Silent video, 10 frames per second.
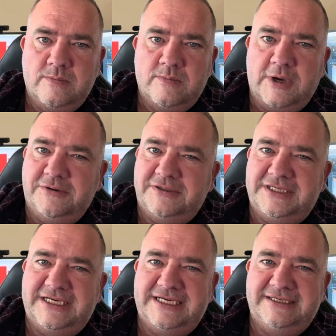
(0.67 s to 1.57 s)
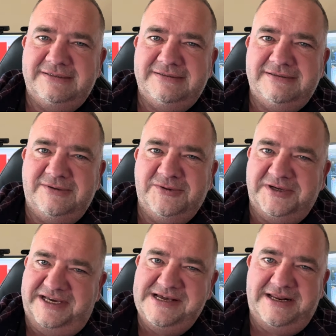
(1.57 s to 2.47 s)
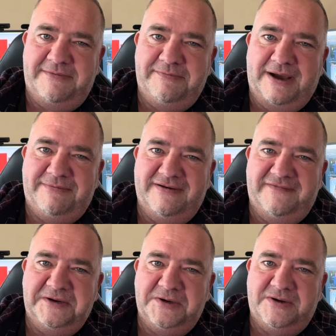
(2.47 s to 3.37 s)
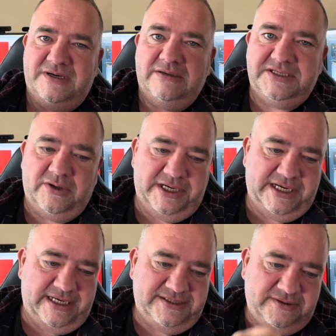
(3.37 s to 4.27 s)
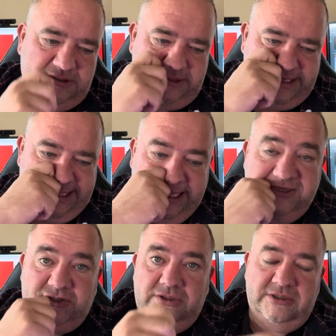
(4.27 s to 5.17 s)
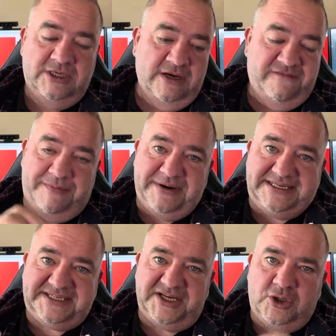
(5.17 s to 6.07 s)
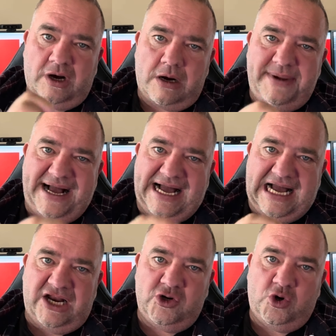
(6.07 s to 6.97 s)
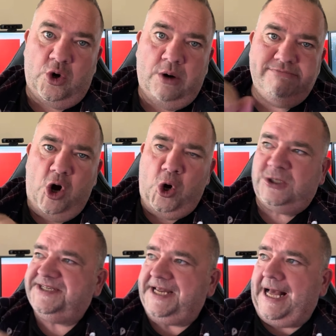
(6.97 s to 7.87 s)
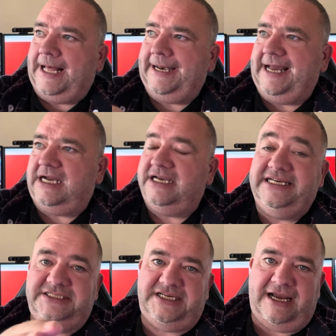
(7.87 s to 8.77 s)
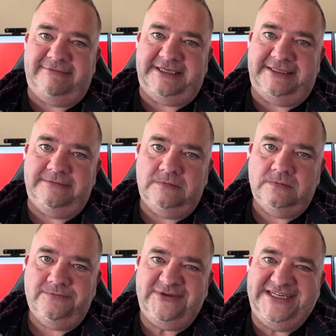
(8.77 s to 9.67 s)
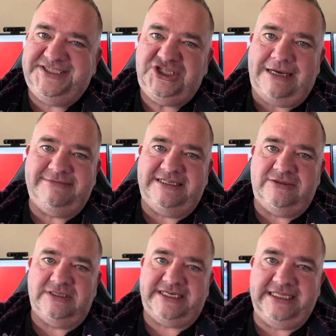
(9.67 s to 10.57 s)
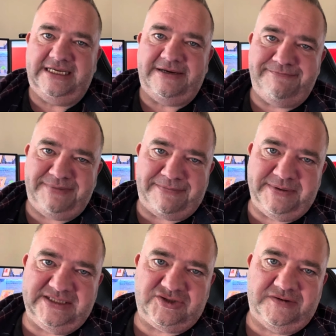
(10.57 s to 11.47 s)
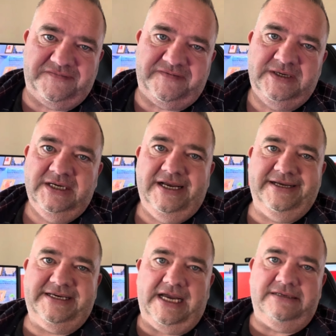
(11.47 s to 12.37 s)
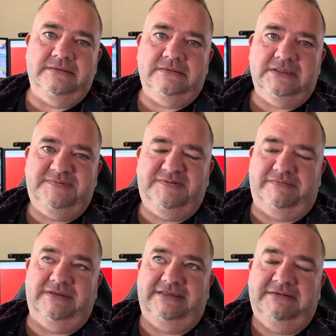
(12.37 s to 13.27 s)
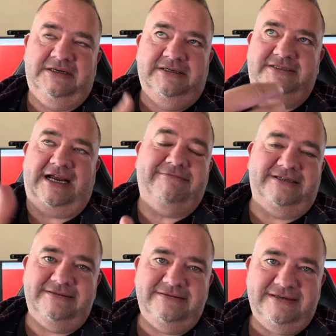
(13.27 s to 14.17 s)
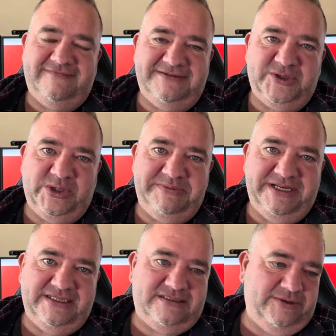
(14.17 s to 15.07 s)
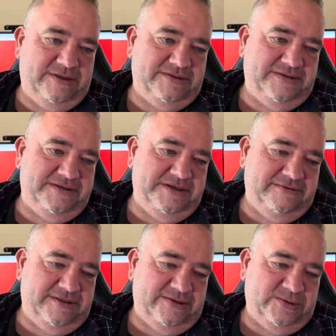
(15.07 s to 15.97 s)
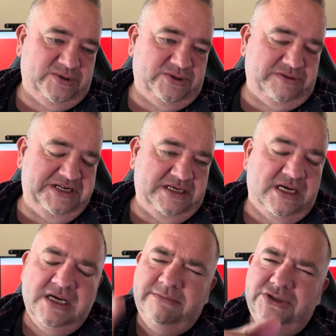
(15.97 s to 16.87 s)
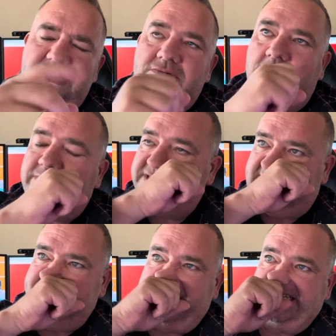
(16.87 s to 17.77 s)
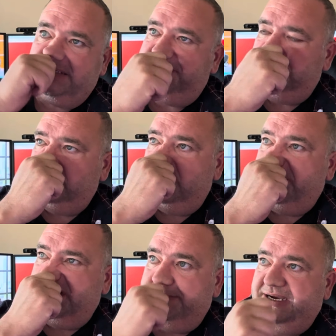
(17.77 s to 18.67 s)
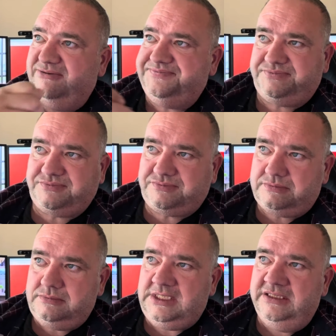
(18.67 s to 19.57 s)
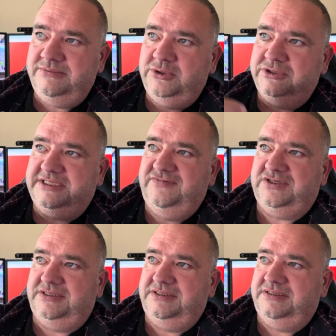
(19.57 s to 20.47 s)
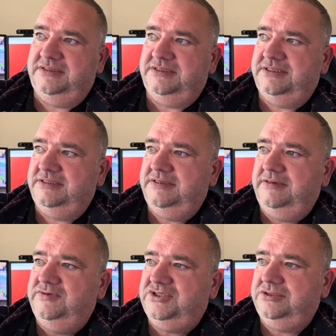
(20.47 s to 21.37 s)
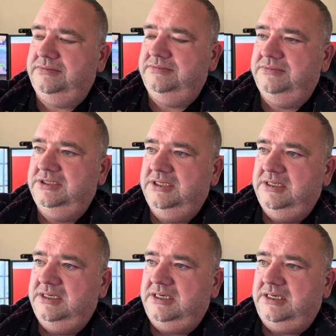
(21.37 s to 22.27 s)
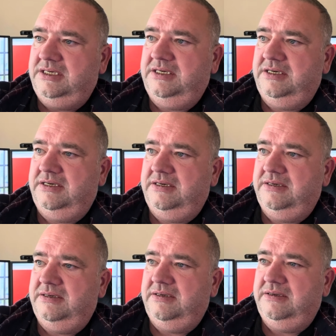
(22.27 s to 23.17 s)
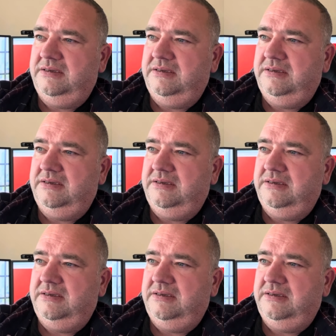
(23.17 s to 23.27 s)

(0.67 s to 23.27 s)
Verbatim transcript: another day, another Kylian Mbappe video. How's it going, guys? You all right? So, Fabrizio Romano, Mo Salah, he's chimed in. He's chimed in on the Kylian Mbappe stuff again. He's probably chimed in every 30 minutes, to be honest with you, uh, on social media. But you know what? We were saying in my last video, weren't we, about the motives and uh, of some uh,